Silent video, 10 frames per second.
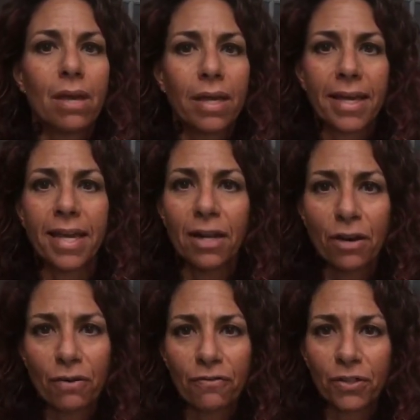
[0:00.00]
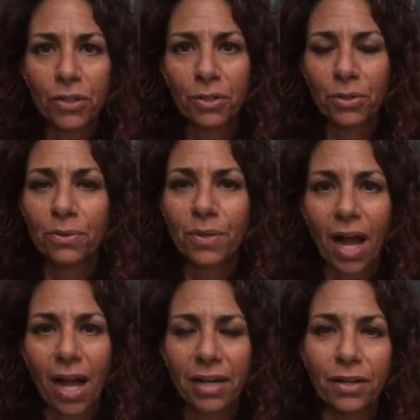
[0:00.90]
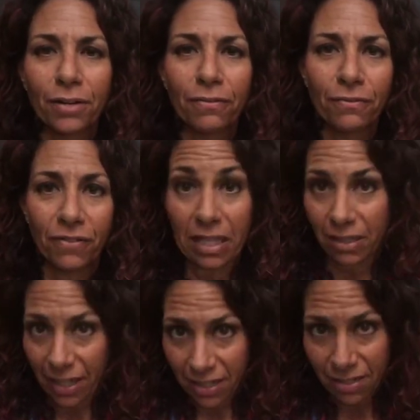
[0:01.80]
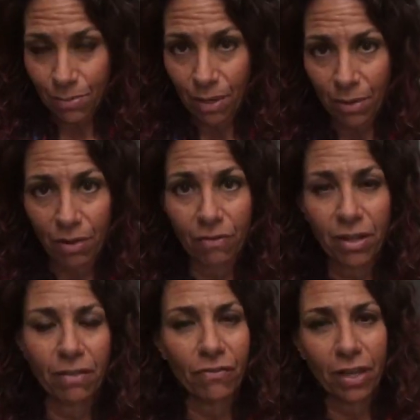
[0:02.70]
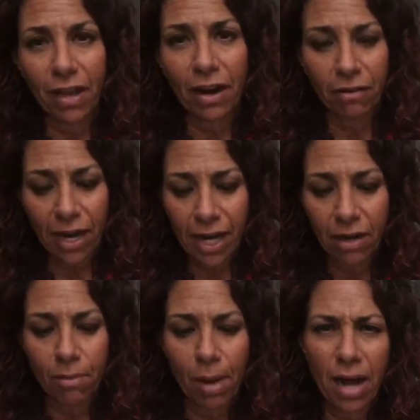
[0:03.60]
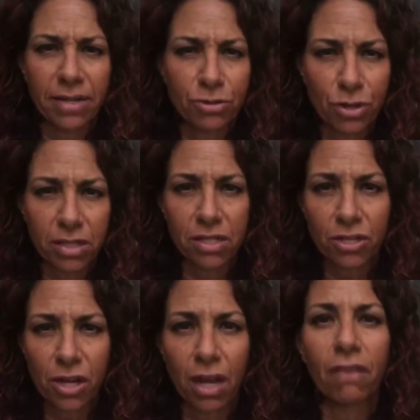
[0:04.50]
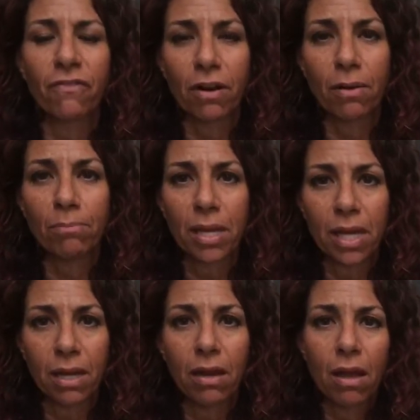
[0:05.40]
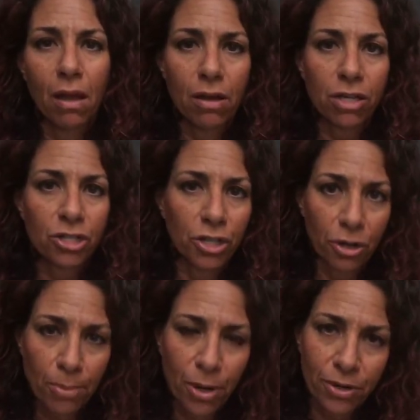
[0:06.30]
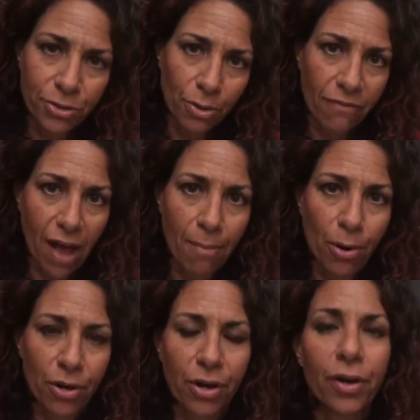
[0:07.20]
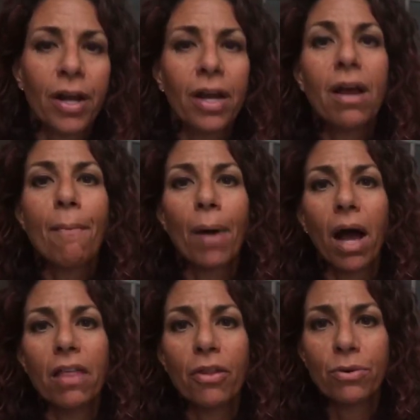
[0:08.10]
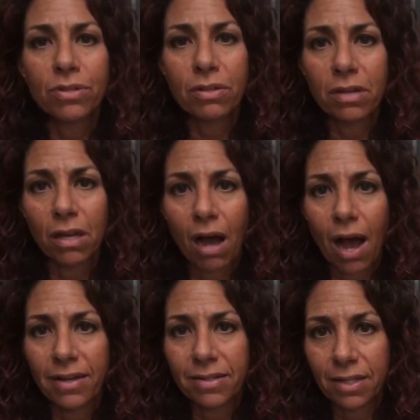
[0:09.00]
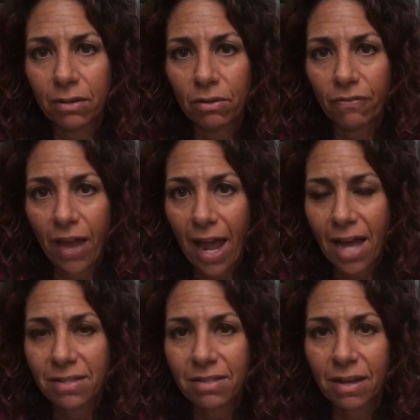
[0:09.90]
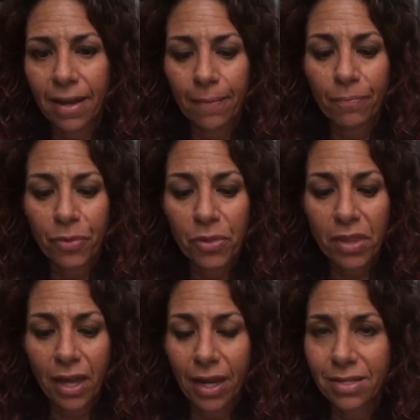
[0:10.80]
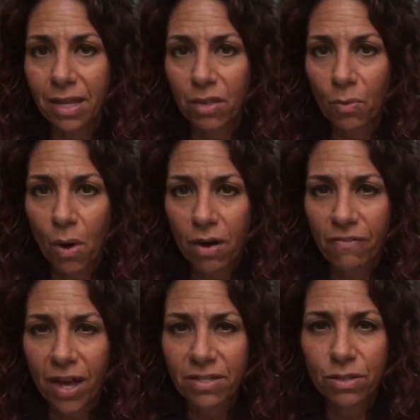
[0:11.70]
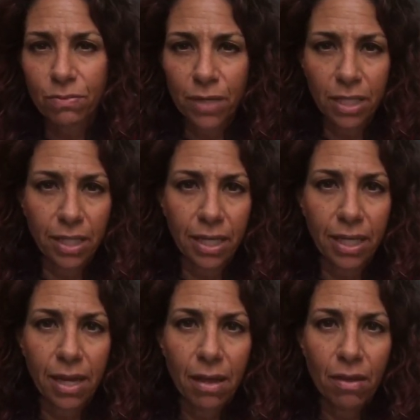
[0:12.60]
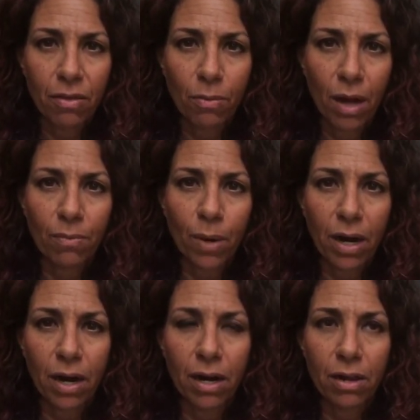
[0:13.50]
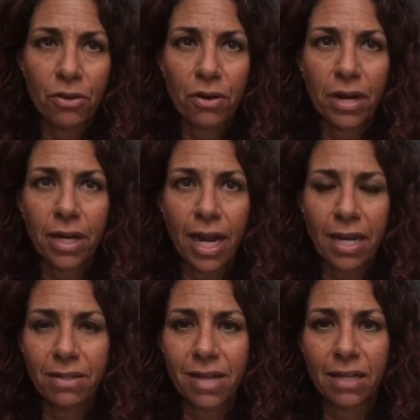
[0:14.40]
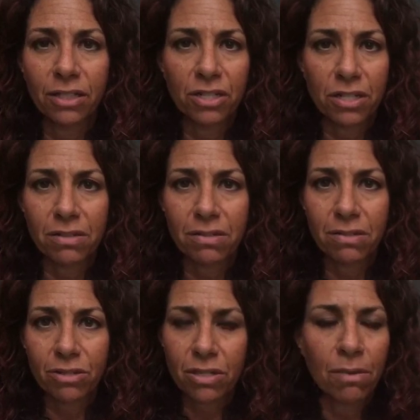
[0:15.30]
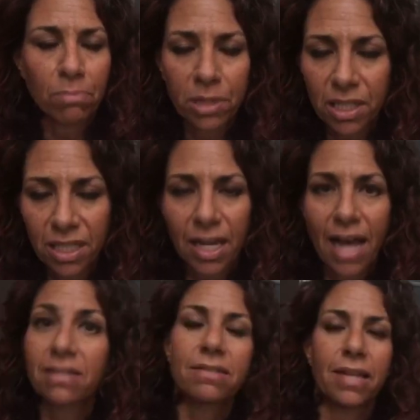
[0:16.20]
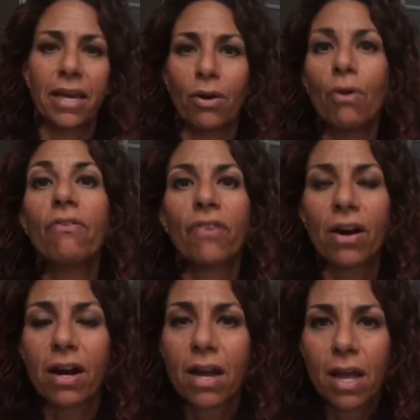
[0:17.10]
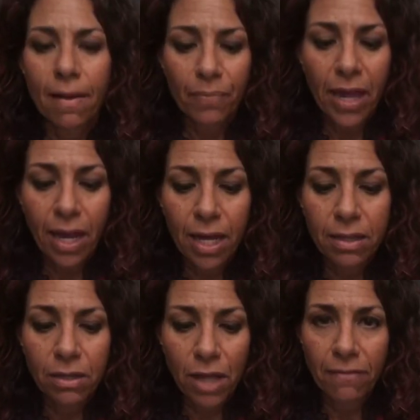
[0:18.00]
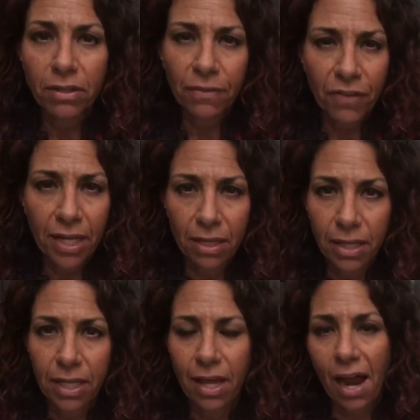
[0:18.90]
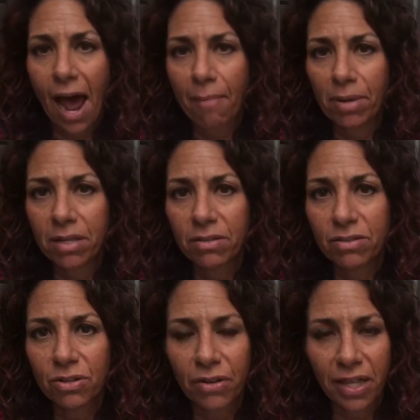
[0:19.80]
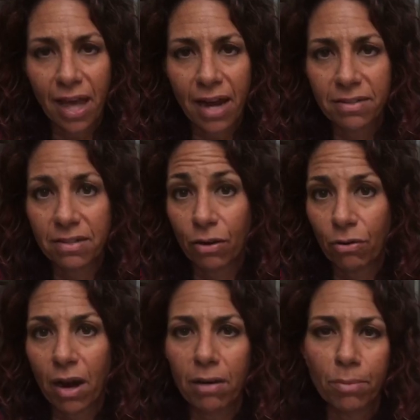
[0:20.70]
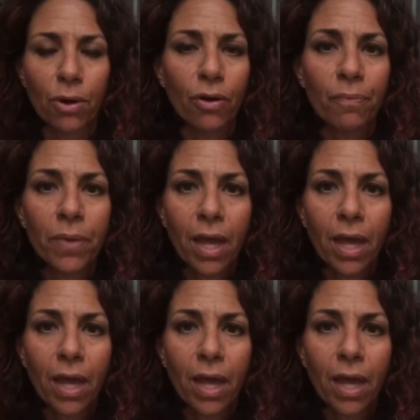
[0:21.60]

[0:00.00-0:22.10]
keto flu kind of feelings where we don't really feel that great and our body's transitioning from being a sugar burner to a fat burner. But those are the ideal fasts. And like I said, the water fast is really the one where your innate intelligence just completely has to take over. And the level of healing that happens during that is incredible.